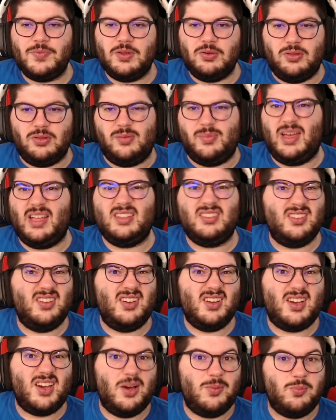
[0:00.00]
or the Man City
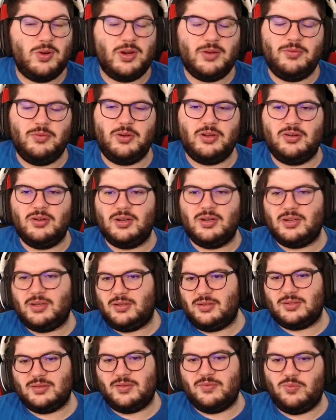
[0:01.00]
Cup, whatever you want to call it,
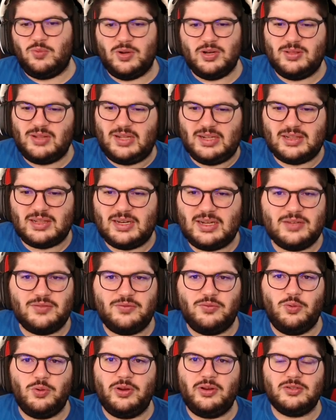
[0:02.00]
because they've won it like the last
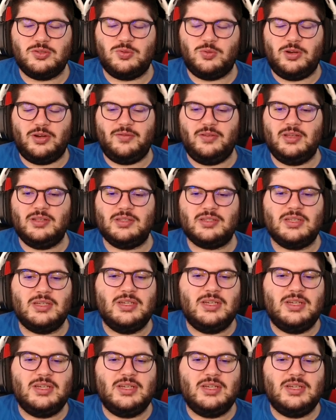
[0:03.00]
4 years or whatever it is.